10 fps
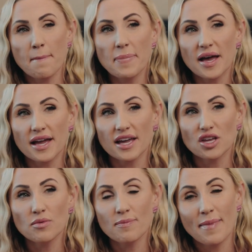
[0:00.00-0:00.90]
But
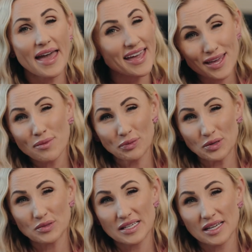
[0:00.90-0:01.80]
you may get
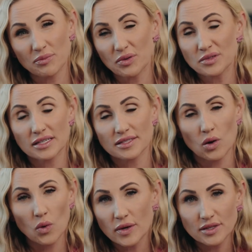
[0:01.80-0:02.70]
bruising. Bruising is
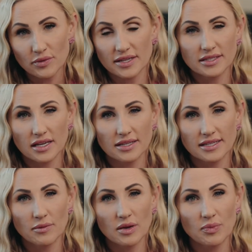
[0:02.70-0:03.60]
always a risk
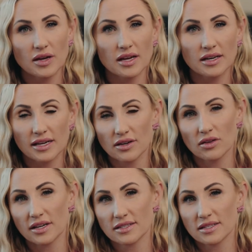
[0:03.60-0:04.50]
anytime we put a needle
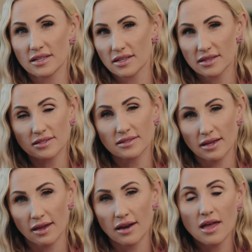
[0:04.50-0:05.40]
into the
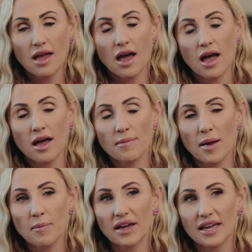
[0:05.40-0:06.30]
skin.
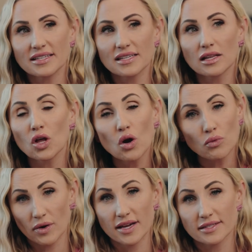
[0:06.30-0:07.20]
But it's a low
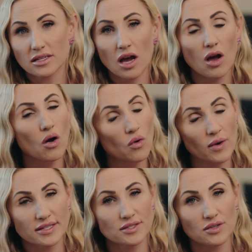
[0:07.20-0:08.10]
risk. Not
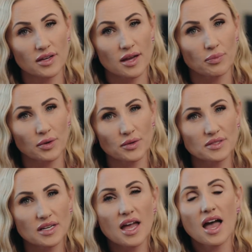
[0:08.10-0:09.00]
always do you get
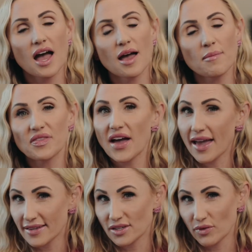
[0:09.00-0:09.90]
bruised, but
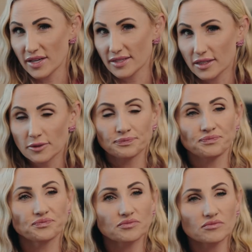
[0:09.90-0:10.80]
that is a risk.
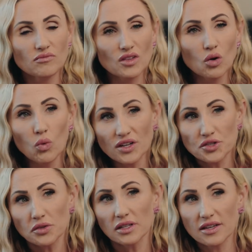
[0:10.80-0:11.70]
Once
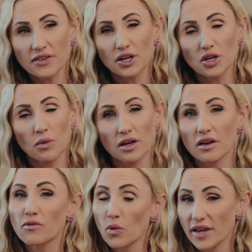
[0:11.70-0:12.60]
you leave here, you want to
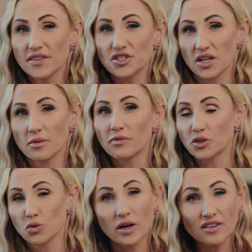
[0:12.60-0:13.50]
avoid the gym for
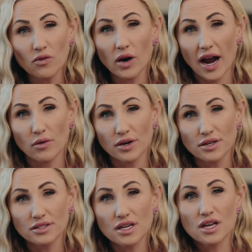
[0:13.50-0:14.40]
24
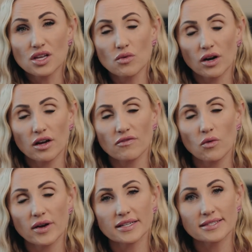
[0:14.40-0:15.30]
hours. You want to
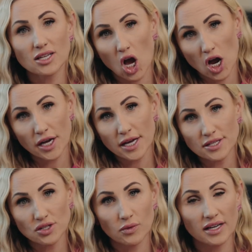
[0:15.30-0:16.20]
avoid
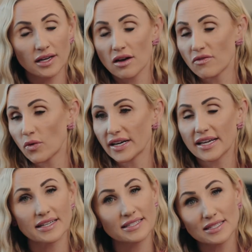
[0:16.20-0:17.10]
saunas. You want to avoid
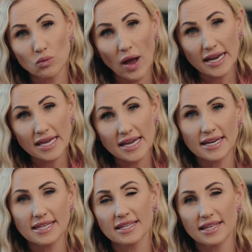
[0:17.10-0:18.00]
getting sweaty,
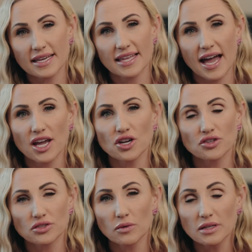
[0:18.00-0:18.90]
anything like that. You
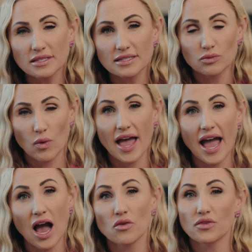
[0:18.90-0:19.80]
just don't want to sweat
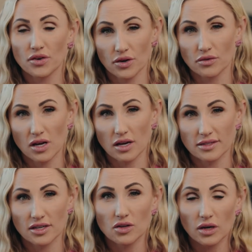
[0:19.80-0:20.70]
out the
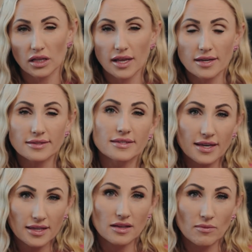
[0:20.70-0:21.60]
neurotoxin. You want to let it
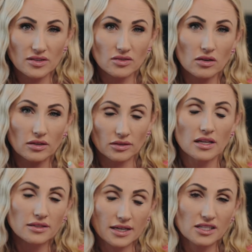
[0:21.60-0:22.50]
sit in the muscle
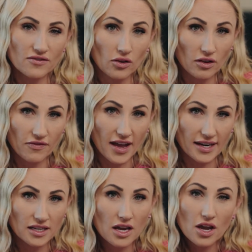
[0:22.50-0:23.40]
until it takes full
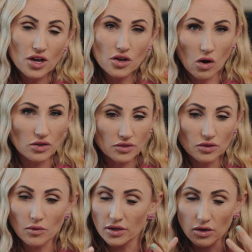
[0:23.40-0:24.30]
effect. You also
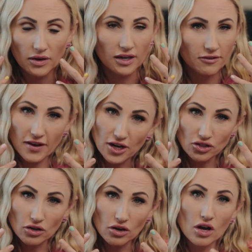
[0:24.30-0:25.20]
don't want to go get a
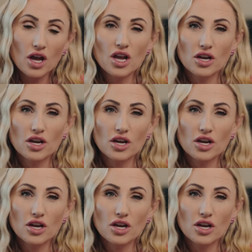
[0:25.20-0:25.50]
facial.